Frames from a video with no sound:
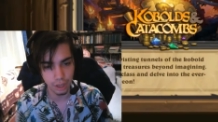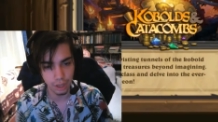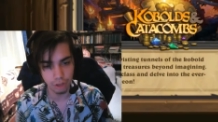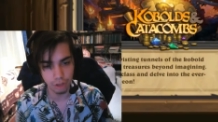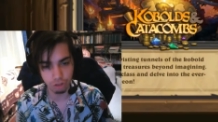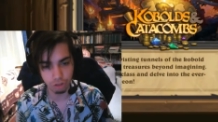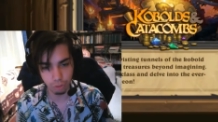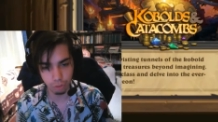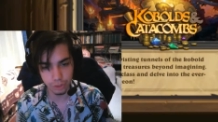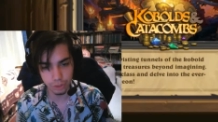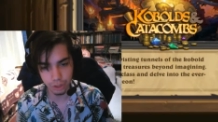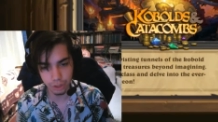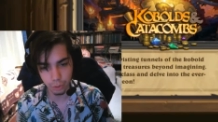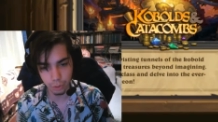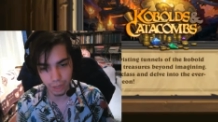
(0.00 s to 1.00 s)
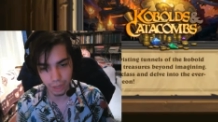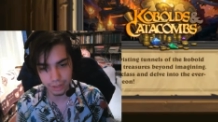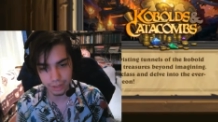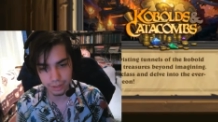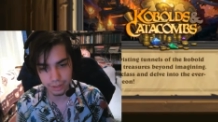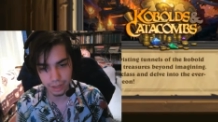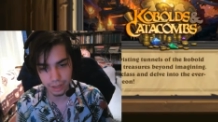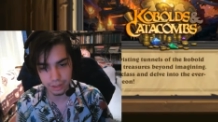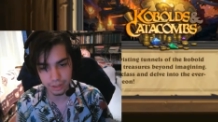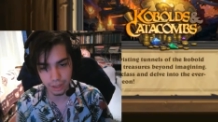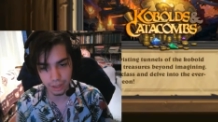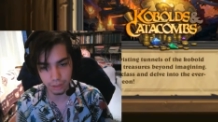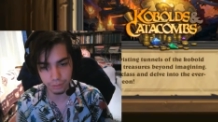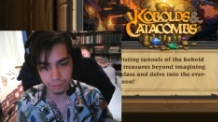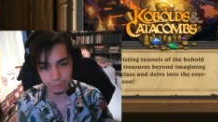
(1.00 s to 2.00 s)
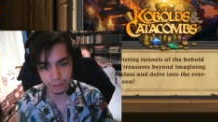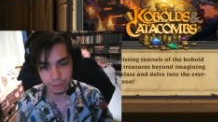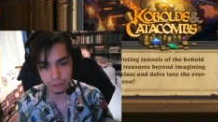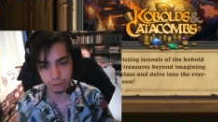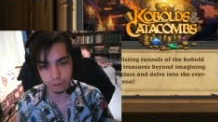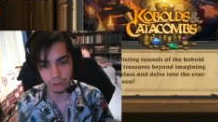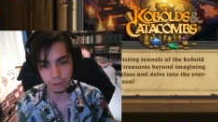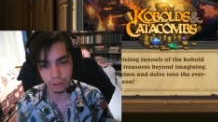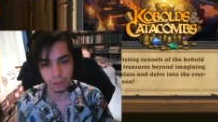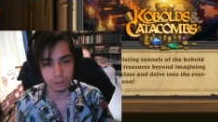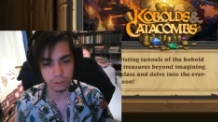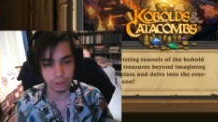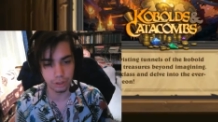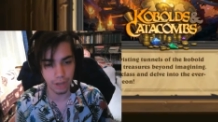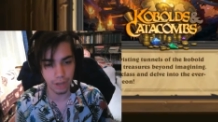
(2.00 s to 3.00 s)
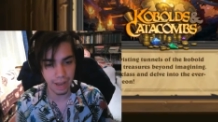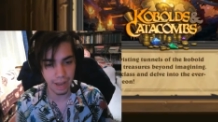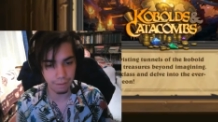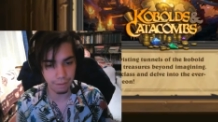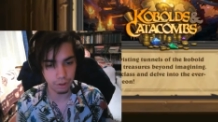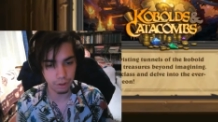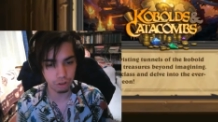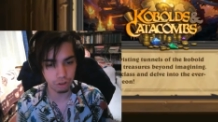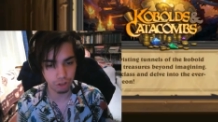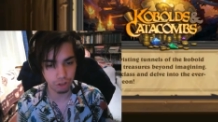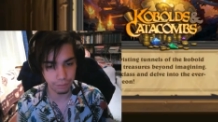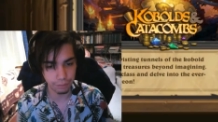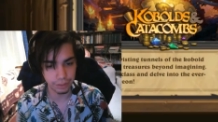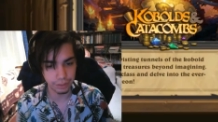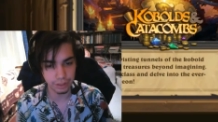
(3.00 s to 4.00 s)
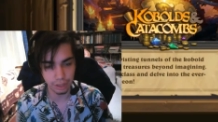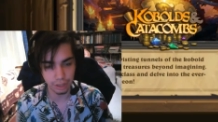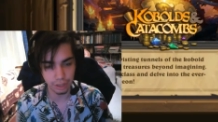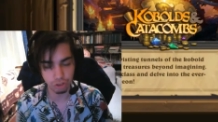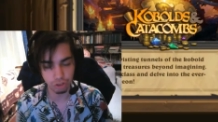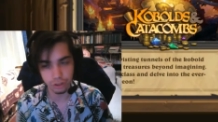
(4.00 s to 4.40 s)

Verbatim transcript: Choose your class and delve into the ever-shifting dungeon.